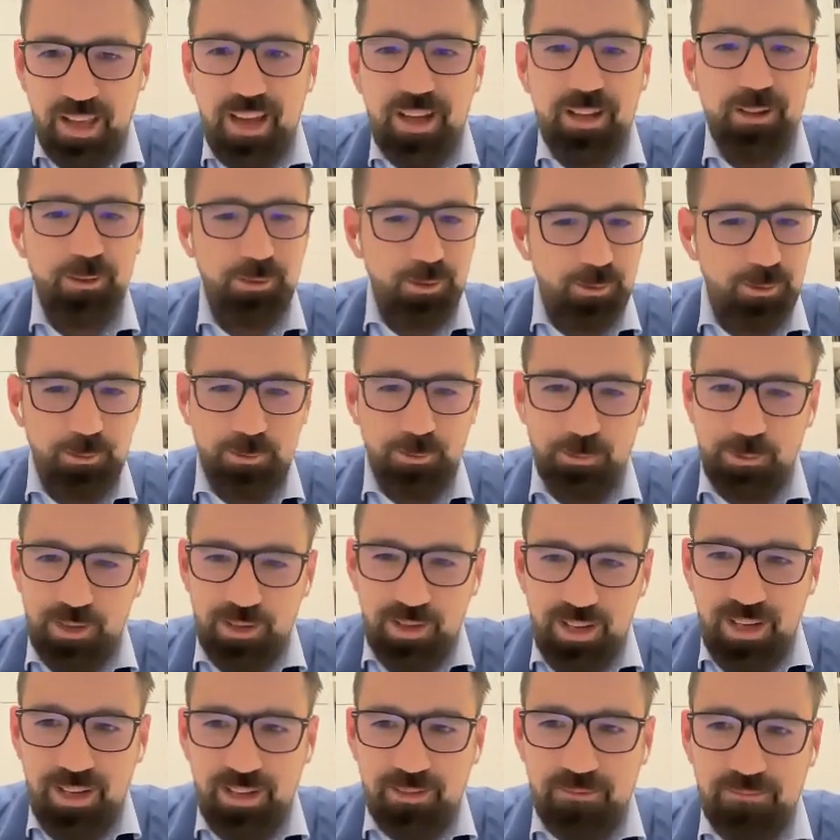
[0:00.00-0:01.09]
And don't
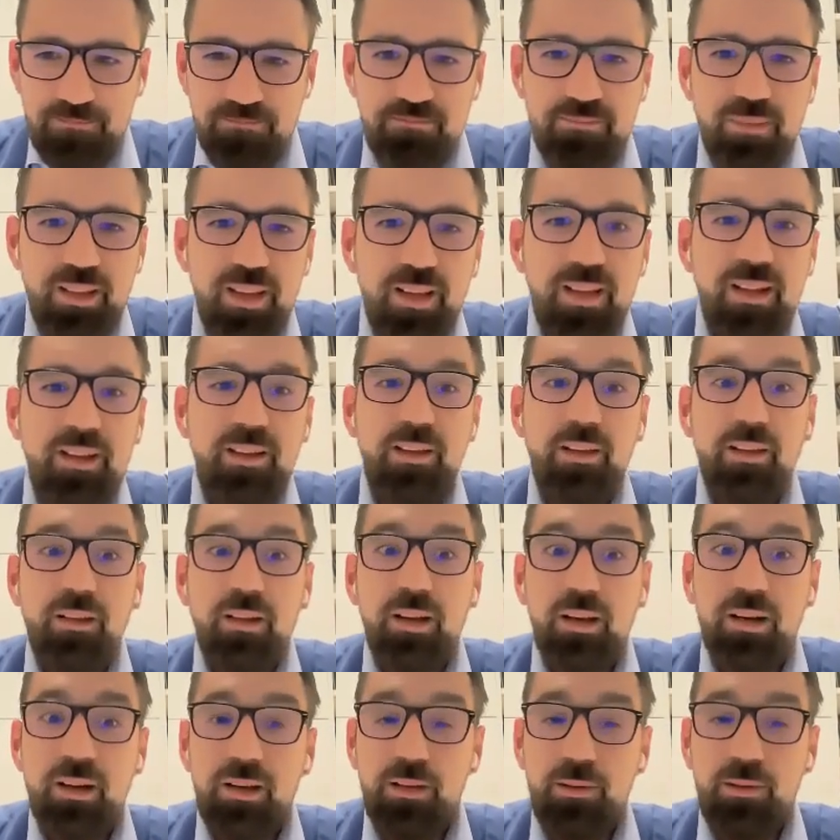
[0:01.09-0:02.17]
worry,
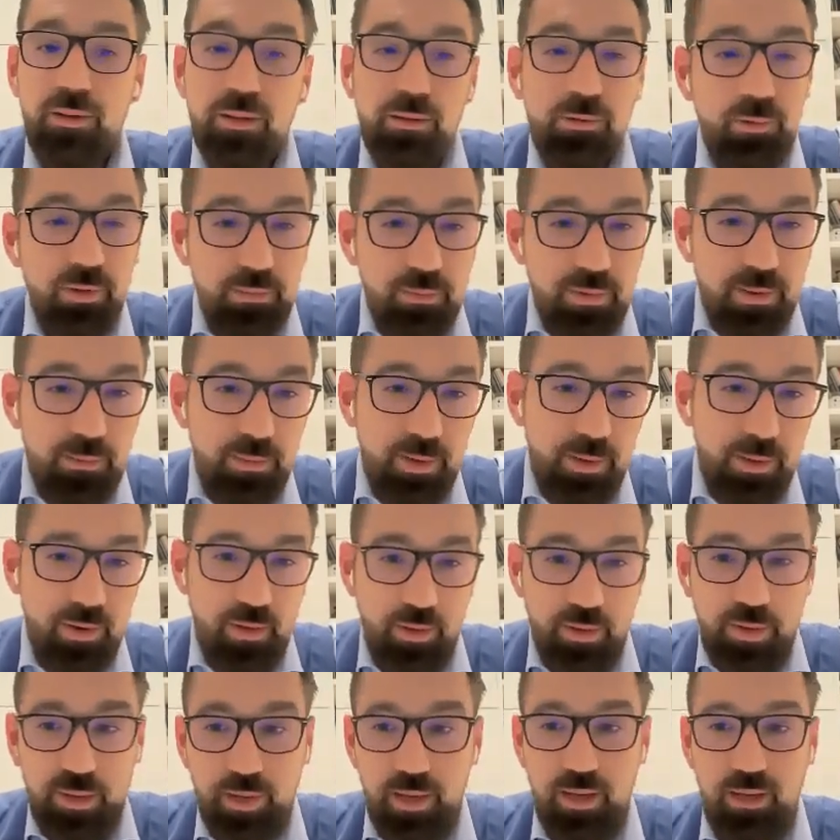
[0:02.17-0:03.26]
you need to remember
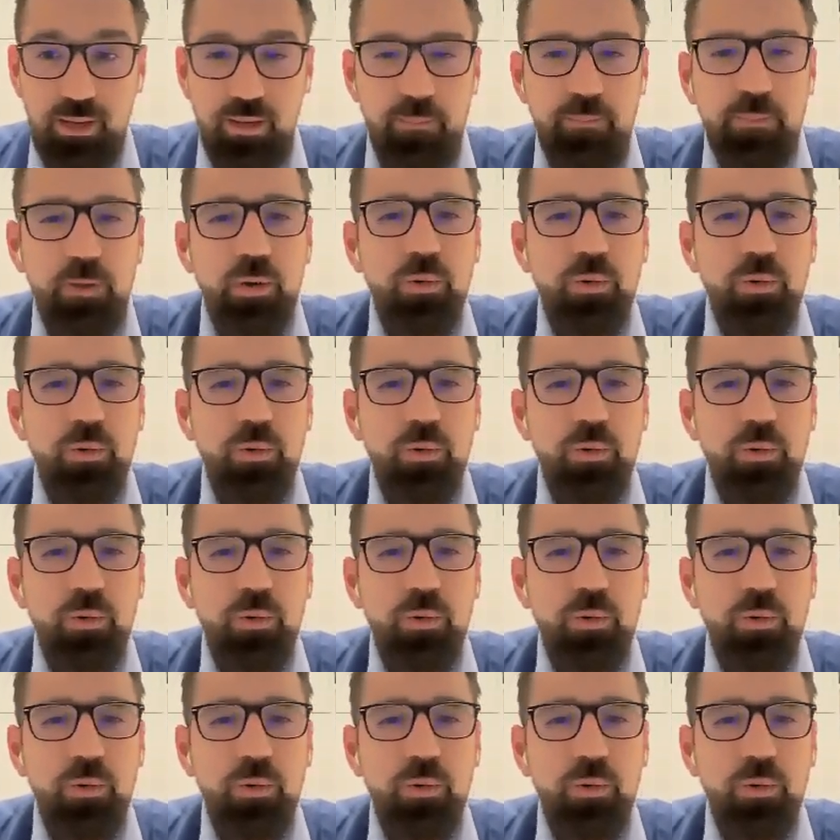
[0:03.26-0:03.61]
one thing.